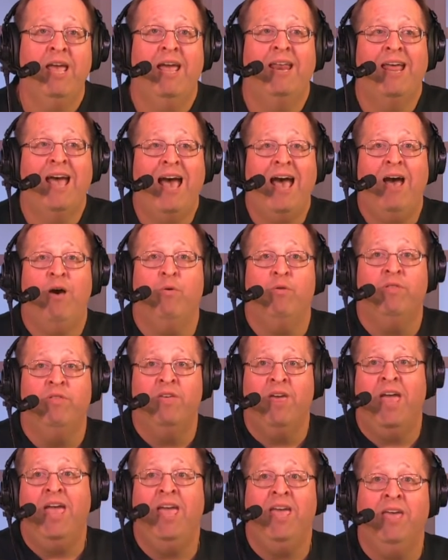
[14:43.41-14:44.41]
and how
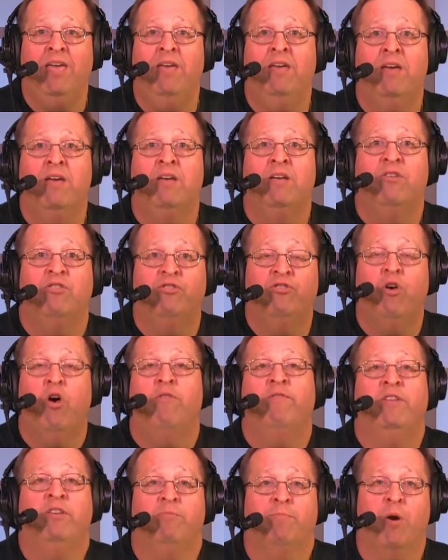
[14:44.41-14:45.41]
they
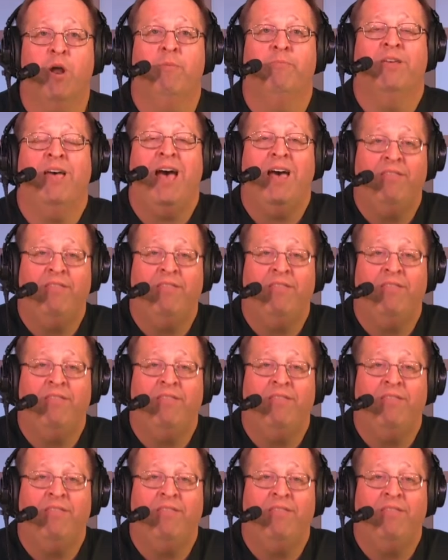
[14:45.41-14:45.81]
solve these problems,